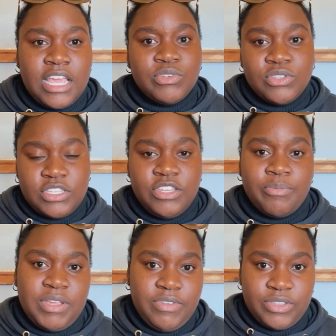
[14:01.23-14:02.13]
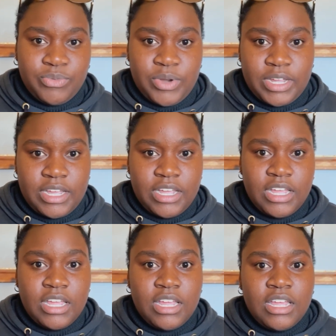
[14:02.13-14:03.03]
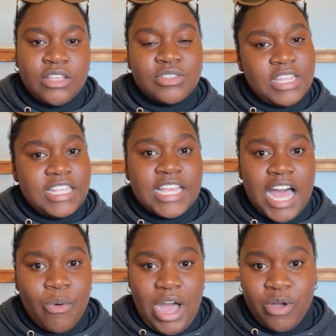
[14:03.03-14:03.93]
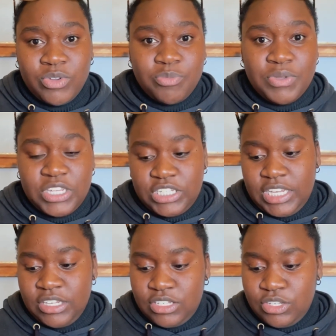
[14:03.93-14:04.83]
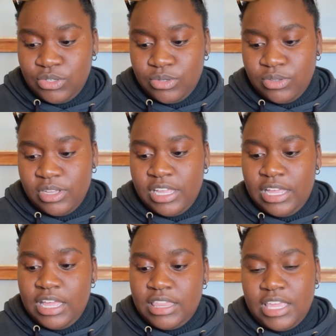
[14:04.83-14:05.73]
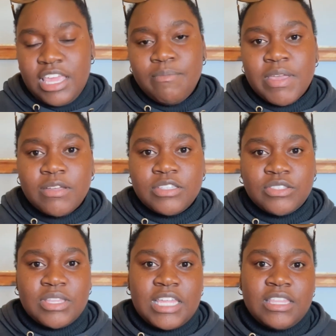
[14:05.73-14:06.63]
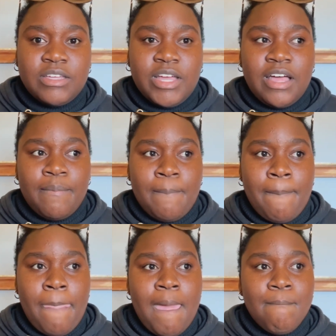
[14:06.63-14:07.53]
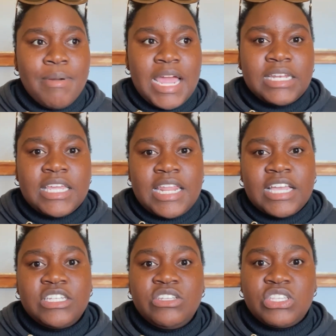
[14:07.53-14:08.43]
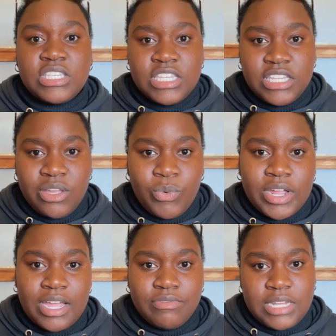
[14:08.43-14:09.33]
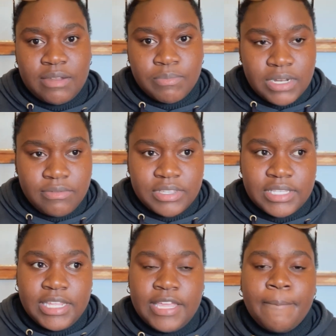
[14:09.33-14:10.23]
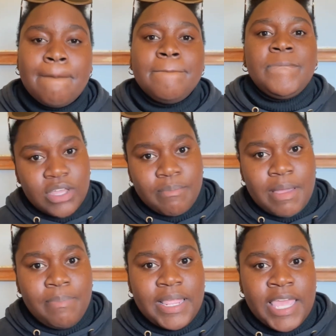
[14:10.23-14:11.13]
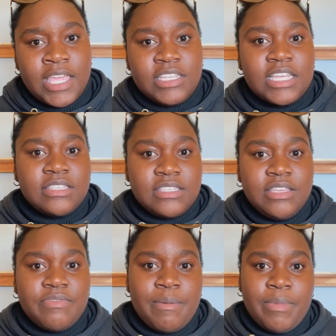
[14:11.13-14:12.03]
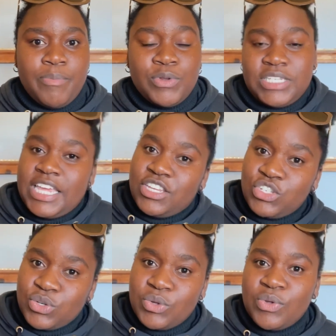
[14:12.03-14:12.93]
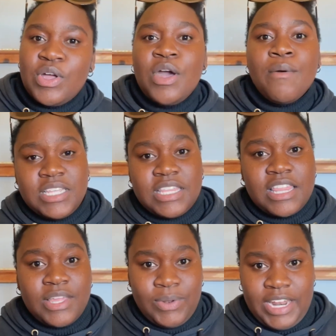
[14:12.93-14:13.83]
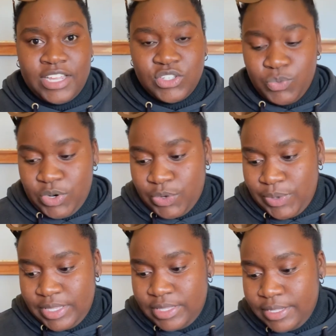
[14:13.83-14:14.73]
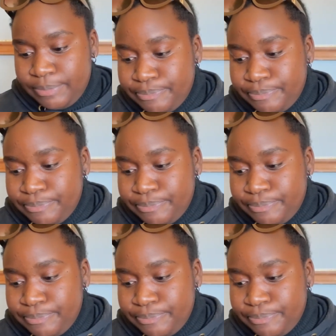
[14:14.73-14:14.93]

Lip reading: to see your previous work. So that's how I would pitch into the email, so that the brand can actually see the work I've done previously on my page and see if I'm a potential and that they would like to work with.